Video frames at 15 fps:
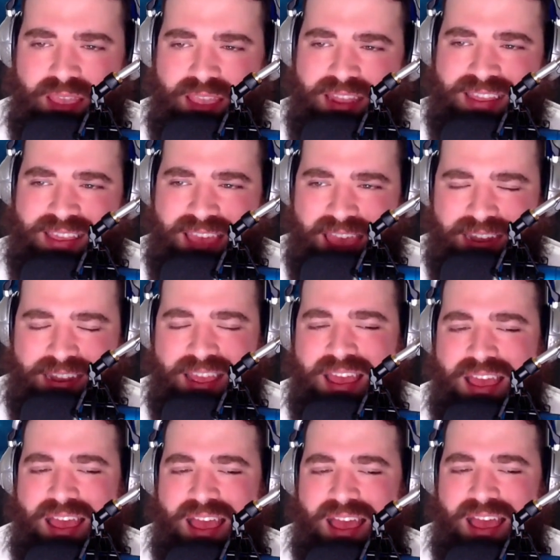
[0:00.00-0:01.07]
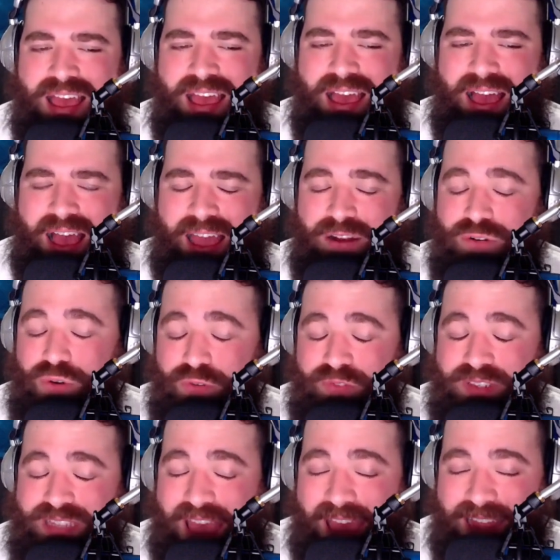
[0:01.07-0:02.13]
And again, I don't know if
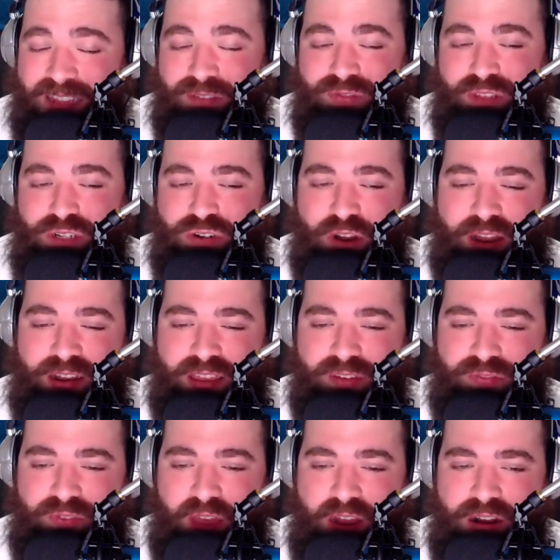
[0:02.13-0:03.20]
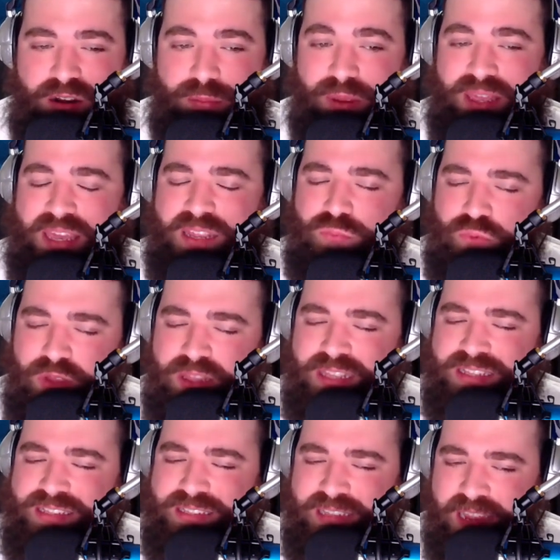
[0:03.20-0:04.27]
he's actively trying to get fired, but he really
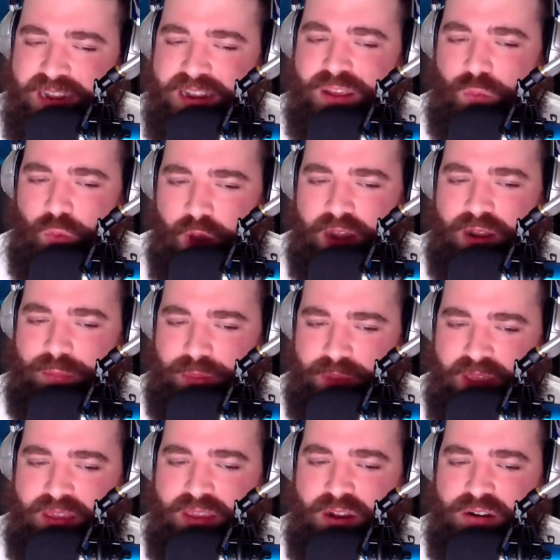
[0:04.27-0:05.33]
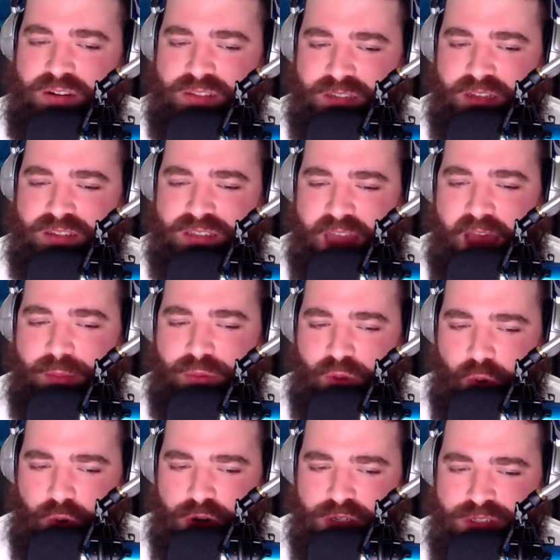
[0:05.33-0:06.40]
didn't want to be here until Tom
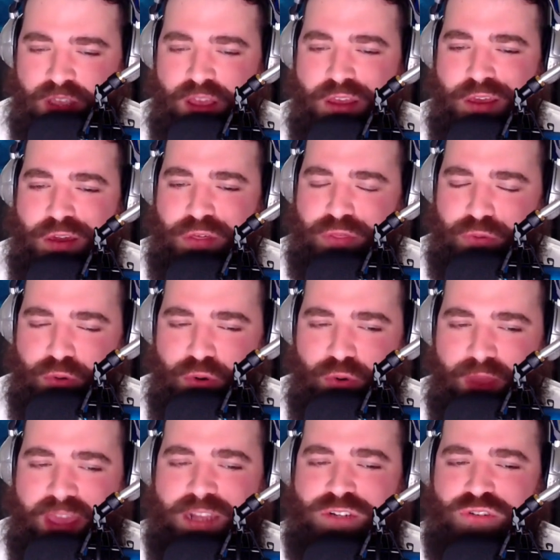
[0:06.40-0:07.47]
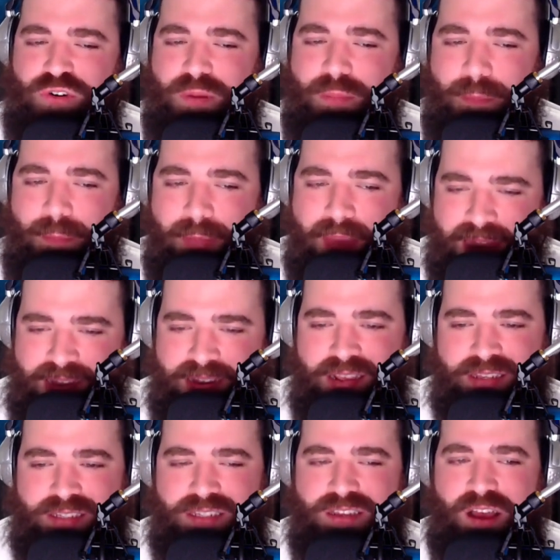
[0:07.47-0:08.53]
Gores threw a
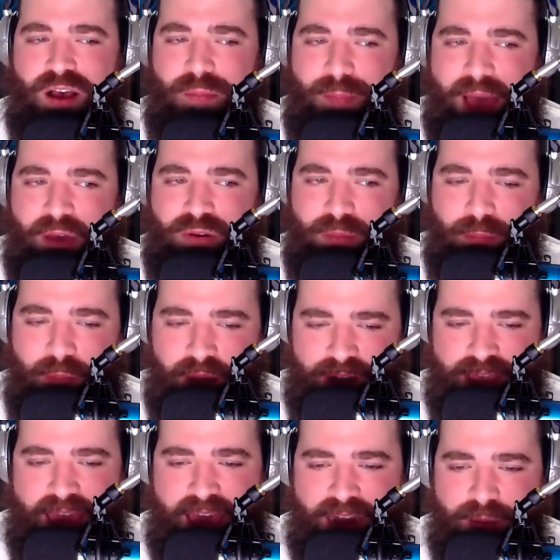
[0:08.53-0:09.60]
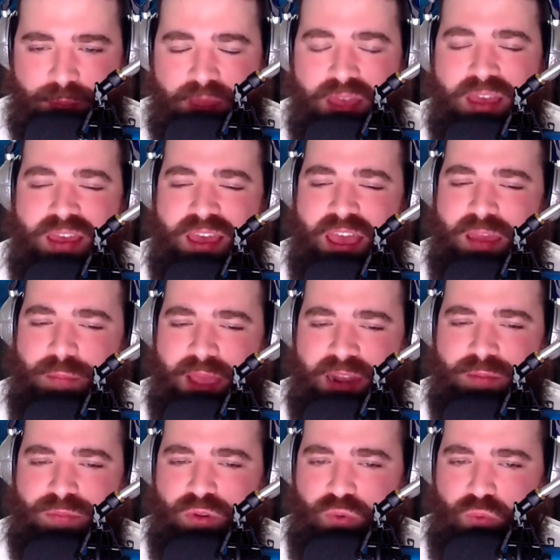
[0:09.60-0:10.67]
tremendous amount of money at him and made
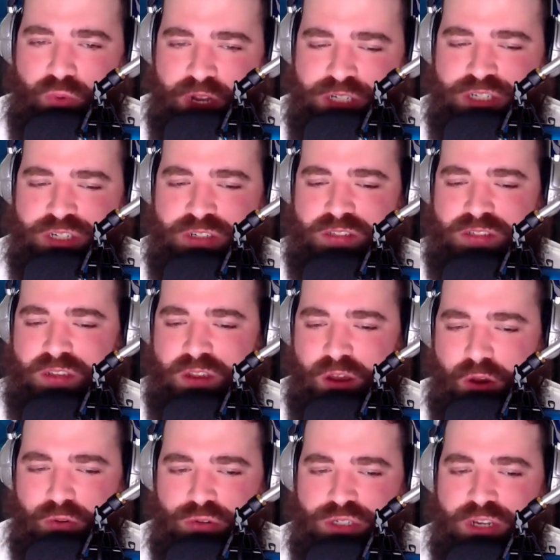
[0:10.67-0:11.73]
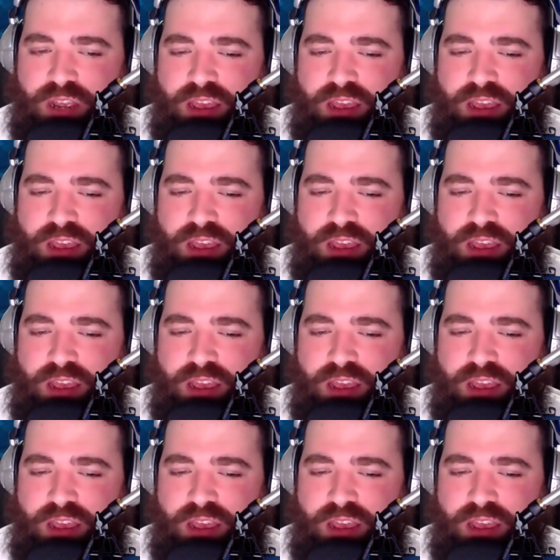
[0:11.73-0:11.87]
him the richest coach